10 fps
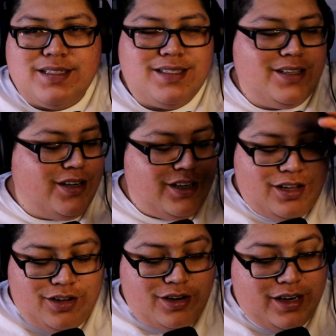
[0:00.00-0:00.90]
You're going to
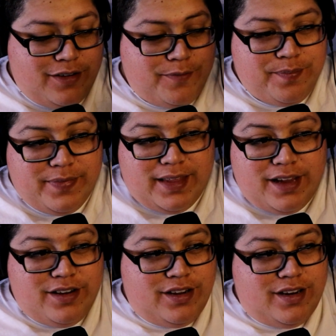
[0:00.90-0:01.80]
learn it and
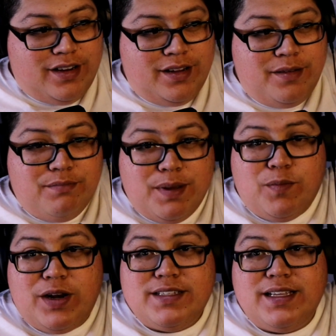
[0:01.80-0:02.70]
you're going to
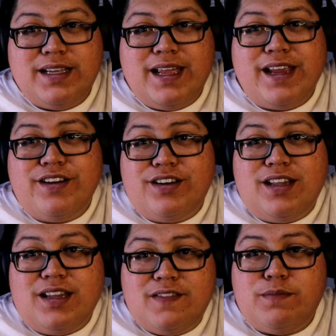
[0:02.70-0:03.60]
memorize it and you're going
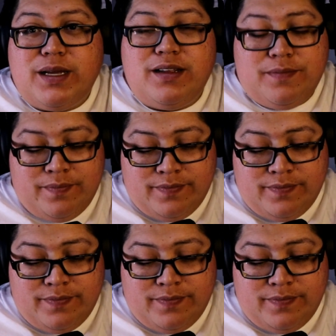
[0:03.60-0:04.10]
to live by it.